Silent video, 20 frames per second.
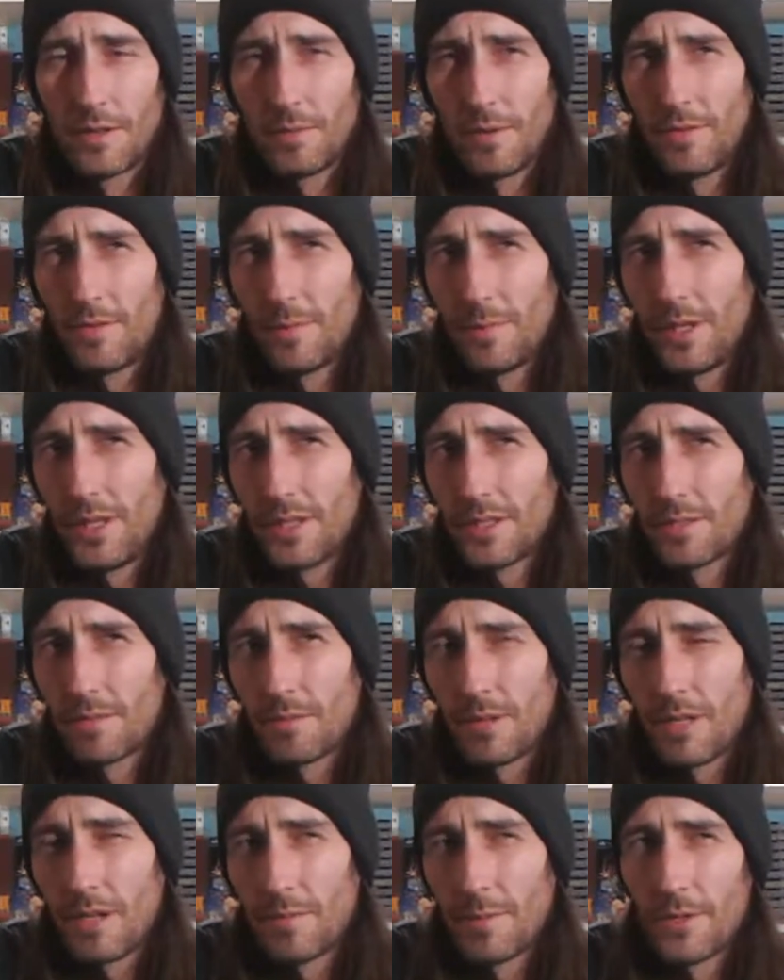The one for
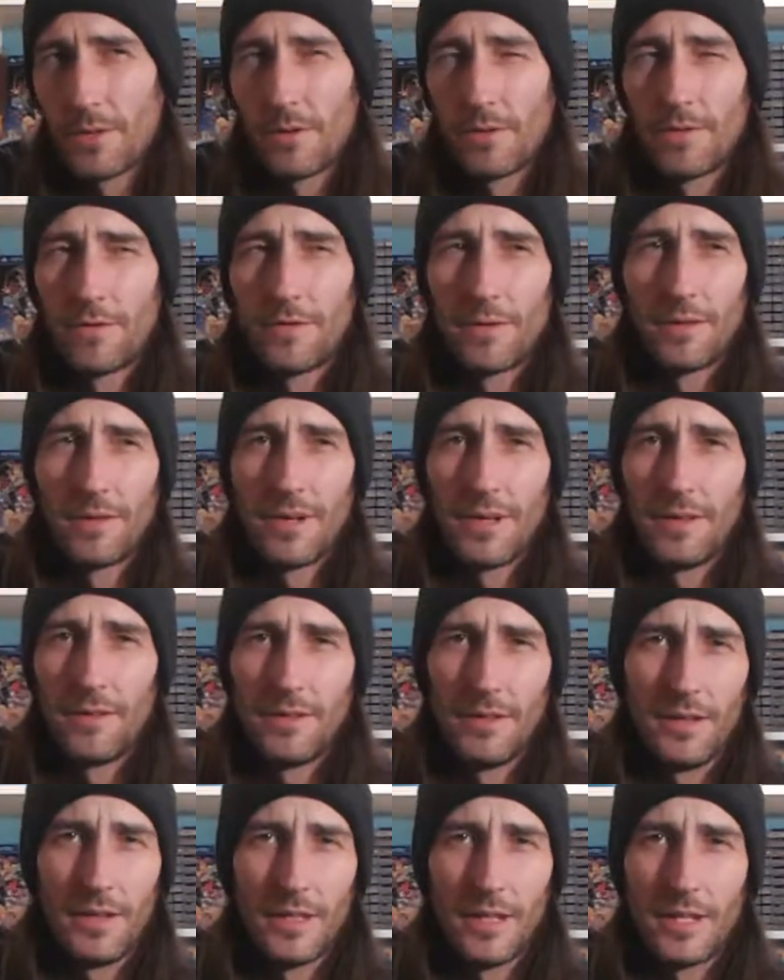PS3, Armored Core 4, I
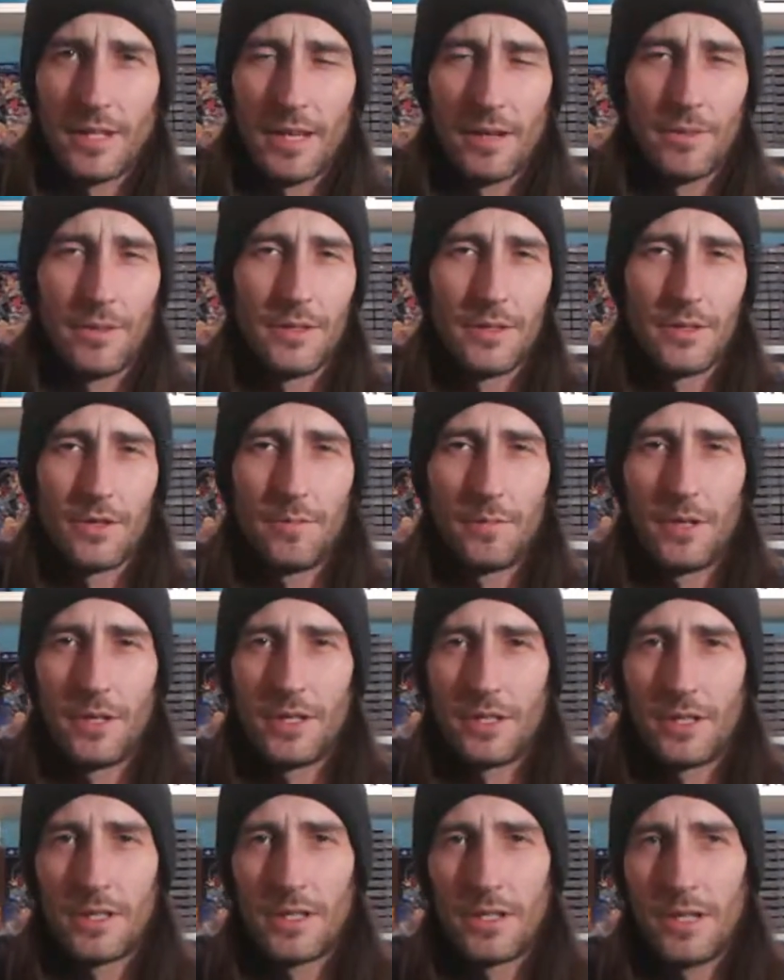didn't really like that one so much.